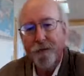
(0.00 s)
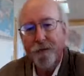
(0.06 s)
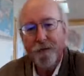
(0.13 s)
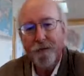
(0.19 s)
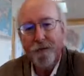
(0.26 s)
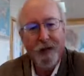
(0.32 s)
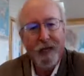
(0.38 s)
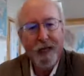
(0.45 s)

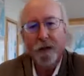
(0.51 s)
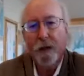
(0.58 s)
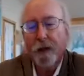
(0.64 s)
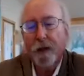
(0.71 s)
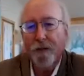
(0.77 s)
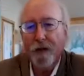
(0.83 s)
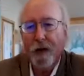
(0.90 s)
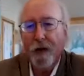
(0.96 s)
field
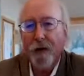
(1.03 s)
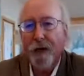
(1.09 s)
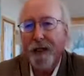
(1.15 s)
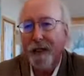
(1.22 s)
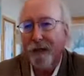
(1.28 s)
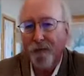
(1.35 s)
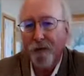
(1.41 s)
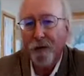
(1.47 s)
looked very
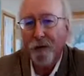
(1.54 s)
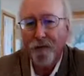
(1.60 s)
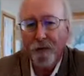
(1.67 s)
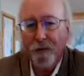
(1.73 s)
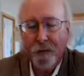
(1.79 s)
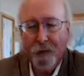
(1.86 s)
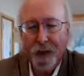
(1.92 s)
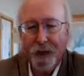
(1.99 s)
different
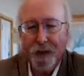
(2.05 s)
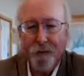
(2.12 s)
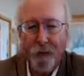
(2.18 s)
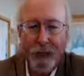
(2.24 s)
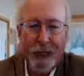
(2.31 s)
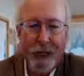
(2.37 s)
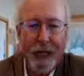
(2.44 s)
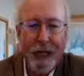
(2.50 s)
from this
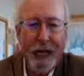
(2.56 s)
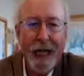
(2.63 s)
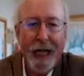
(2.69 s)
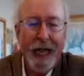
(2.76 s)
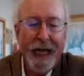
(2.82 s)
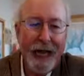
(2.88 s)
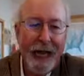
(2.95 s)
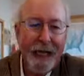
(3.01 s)
one.
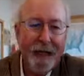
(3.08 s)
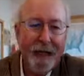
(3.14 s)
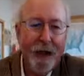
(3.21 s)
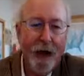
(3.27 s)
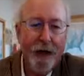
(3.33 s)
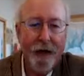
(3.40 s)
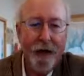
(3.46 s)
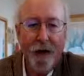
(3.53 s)
And I
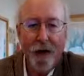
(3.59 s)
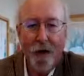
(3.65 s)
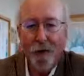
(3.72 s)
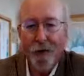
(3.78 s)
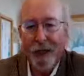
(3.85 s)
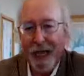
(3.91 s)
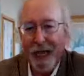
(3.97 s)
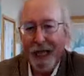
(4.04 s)
thought,
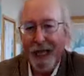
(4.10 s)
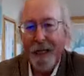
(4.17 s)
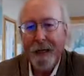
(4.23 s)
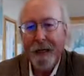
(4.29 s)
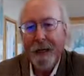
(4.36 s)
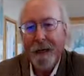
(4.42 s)
okay,